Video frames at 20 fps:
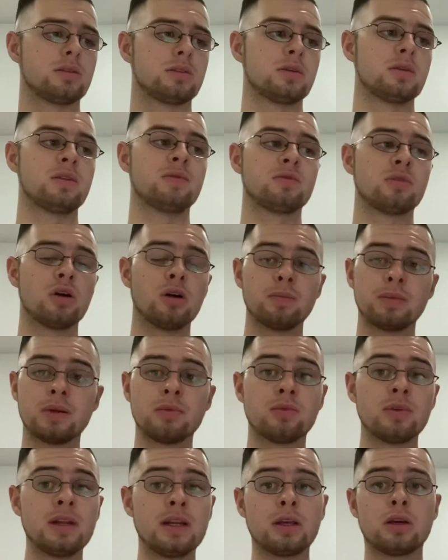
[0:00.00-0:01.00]
So they've not
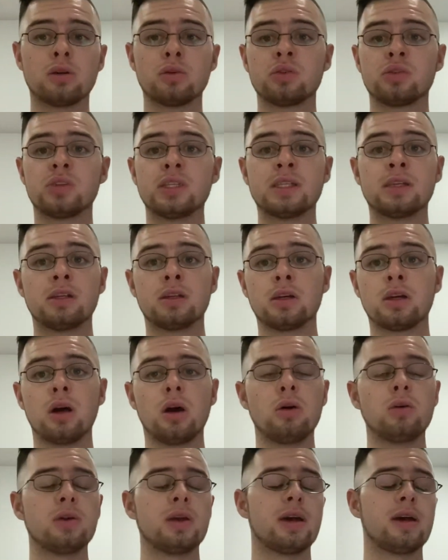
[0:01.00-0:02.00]
been really conceding a
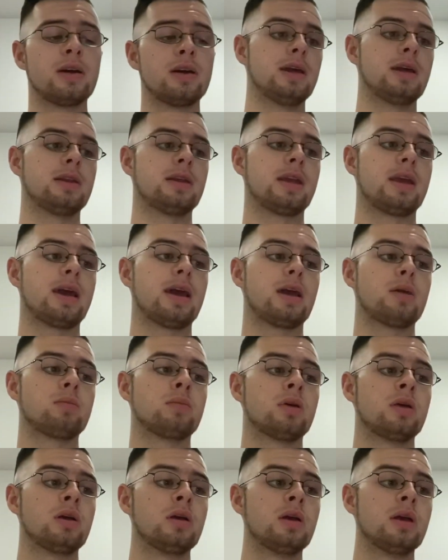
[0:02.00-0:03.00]
goal yet in a game.